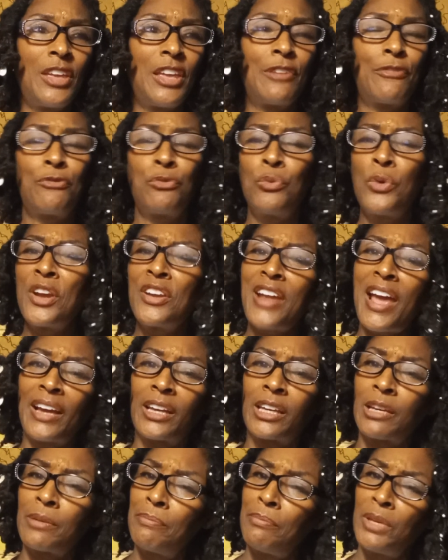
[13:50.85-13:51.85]
if we're
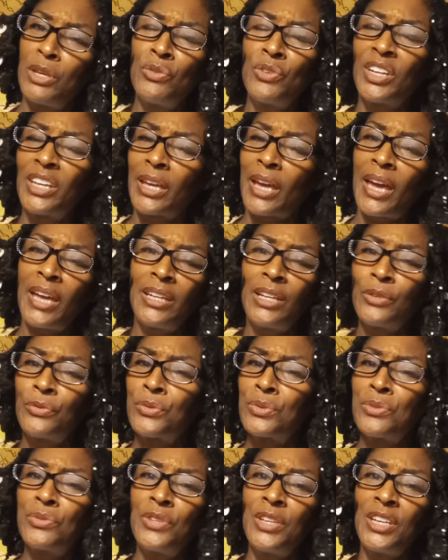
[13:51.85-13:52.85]
not communicating
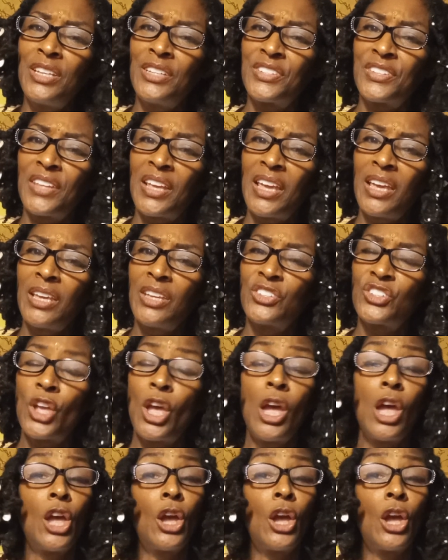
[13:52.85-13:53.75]
through these things,